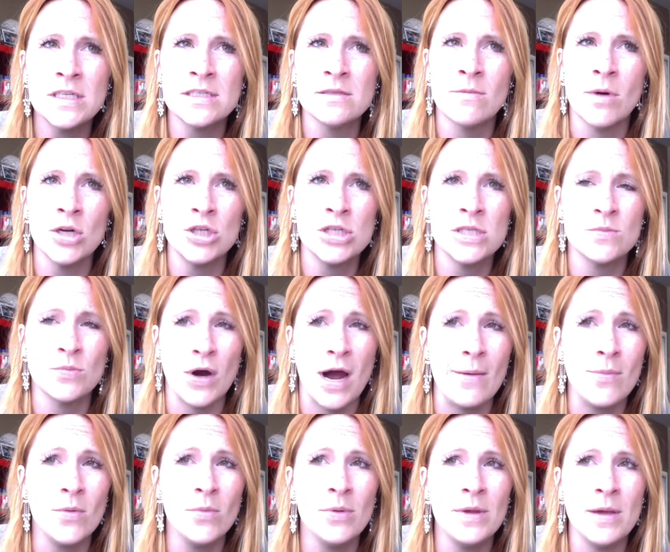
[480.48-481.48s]
as much as
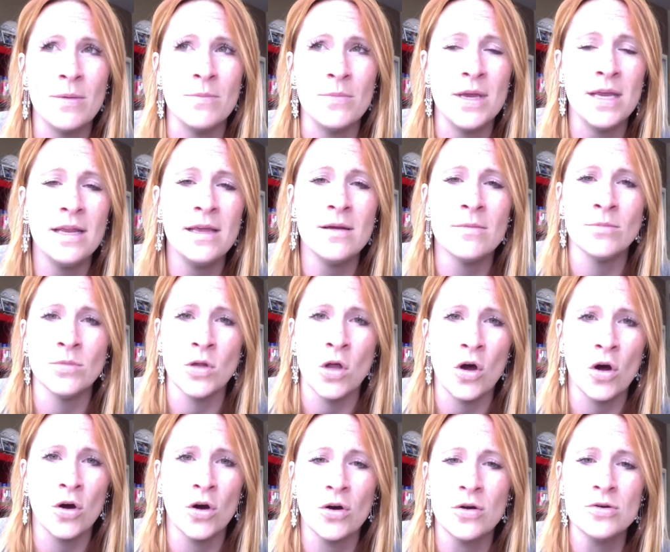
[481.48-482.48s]
probably a medium
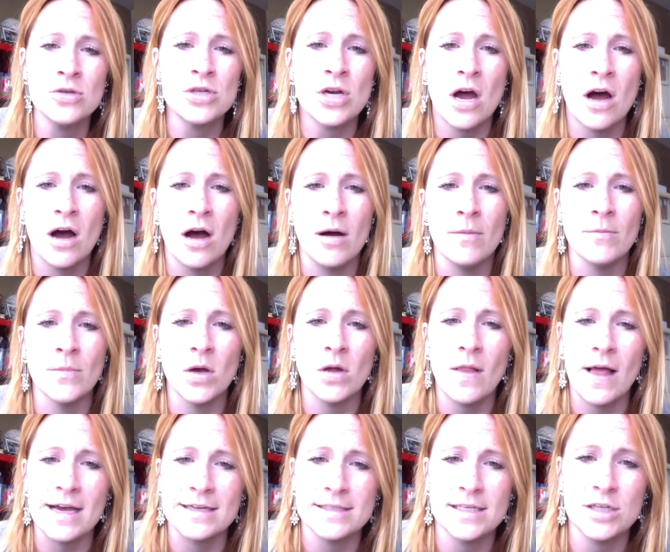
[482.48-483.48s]
large
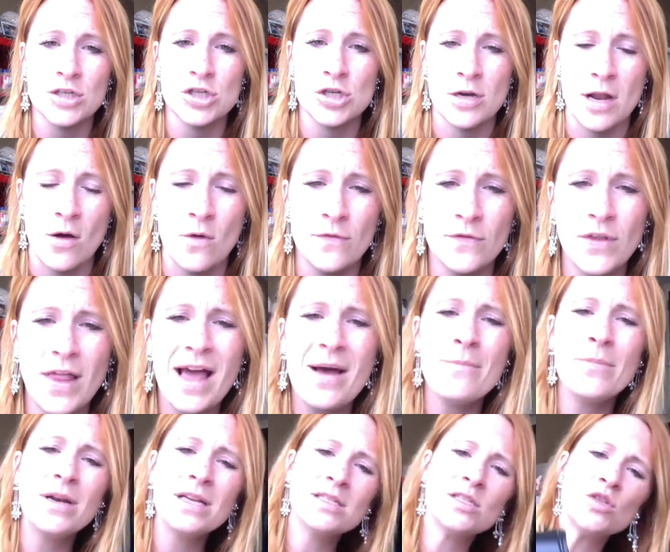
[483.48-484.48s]
classic Chanel
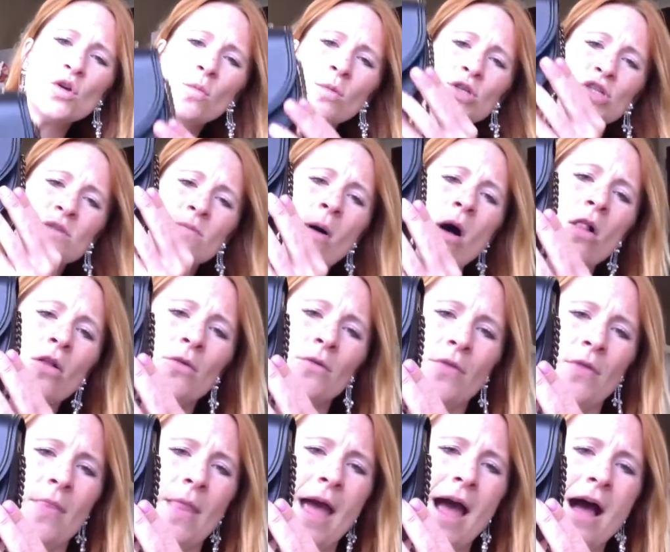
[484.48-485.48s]
flap, but it's so much smaller
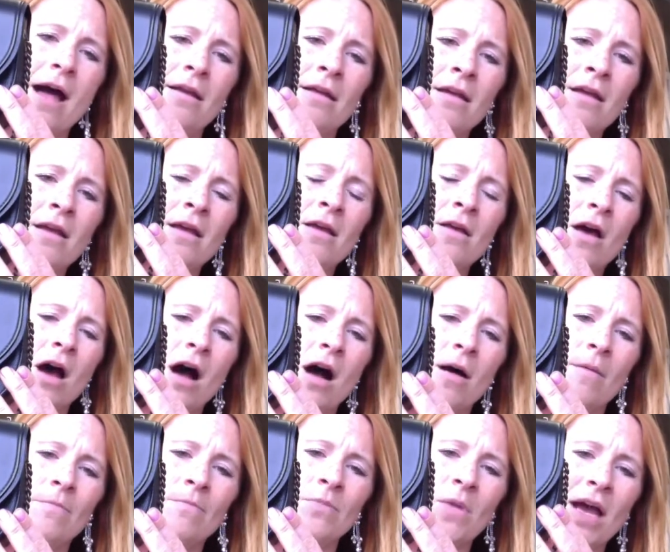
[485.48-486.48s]
than that.
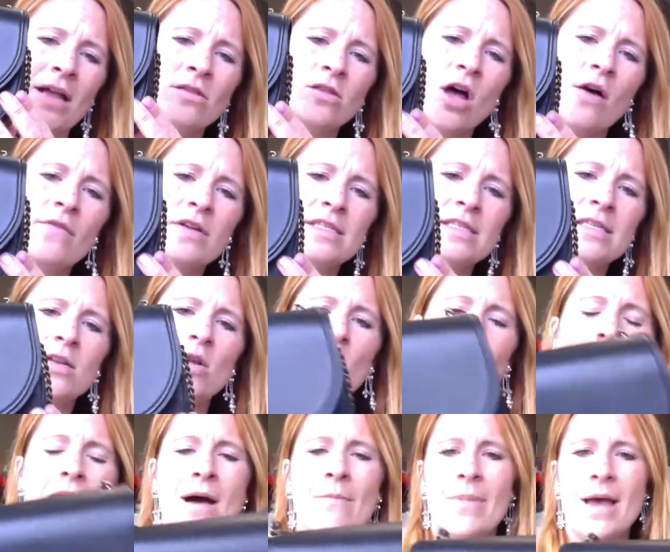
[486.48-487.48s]
I love its little
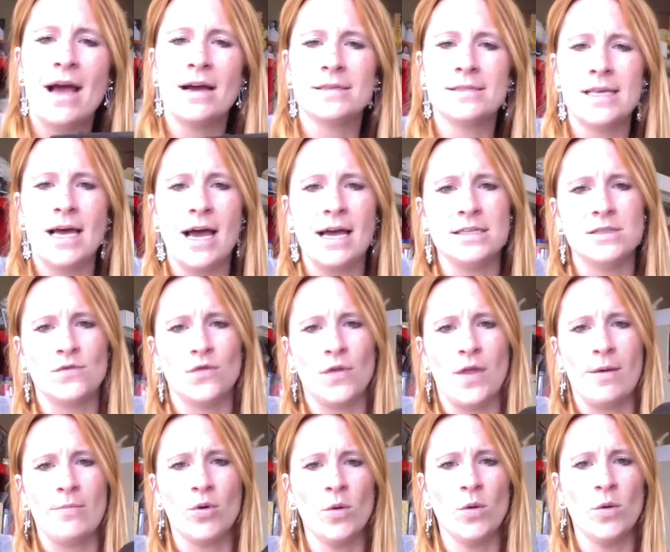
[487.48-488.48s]
compact size for
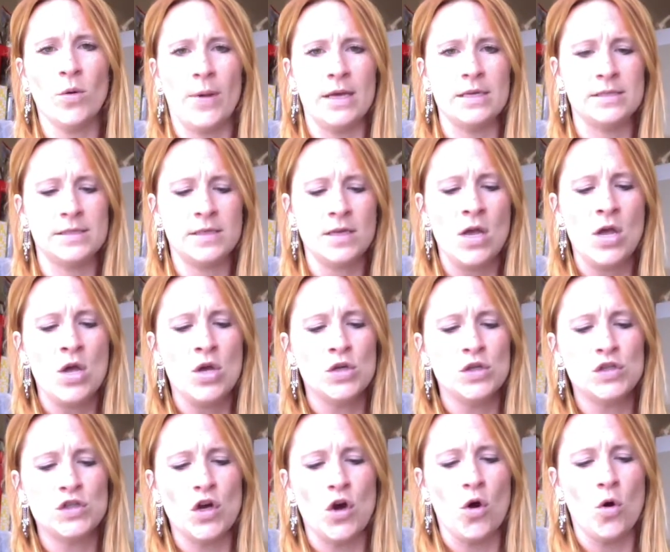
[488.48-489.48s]
that purpose.
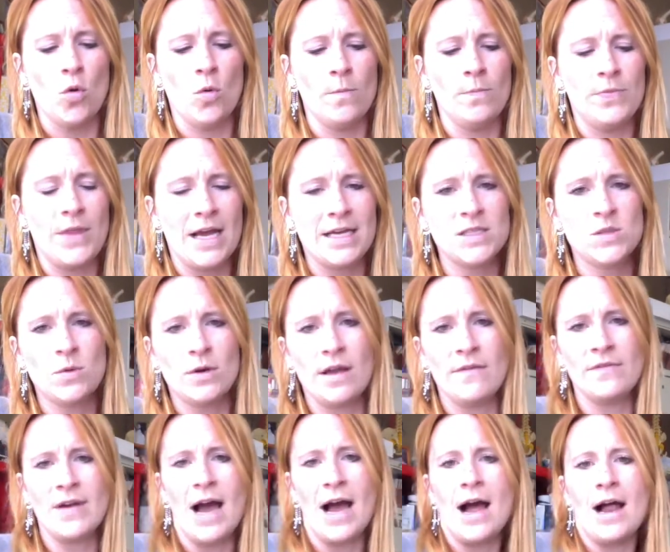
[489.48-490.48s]
So that's what
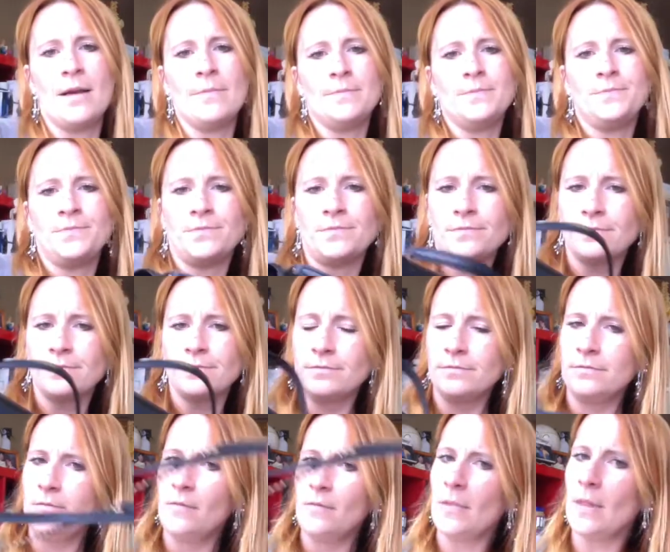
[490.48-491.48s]
I've got
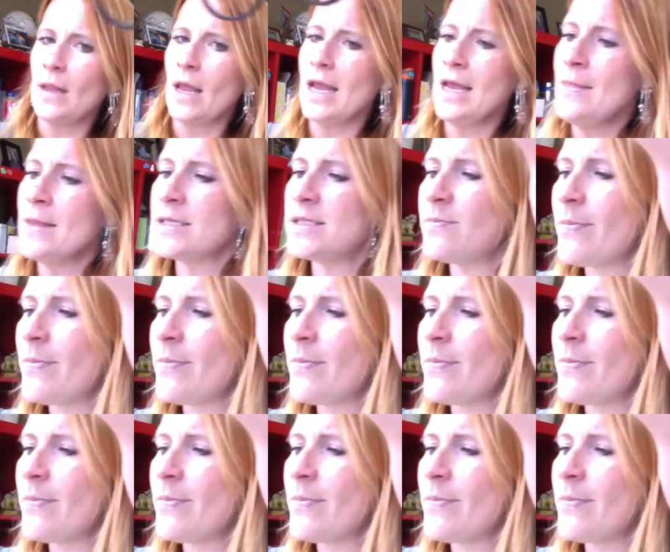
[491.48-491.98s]
in this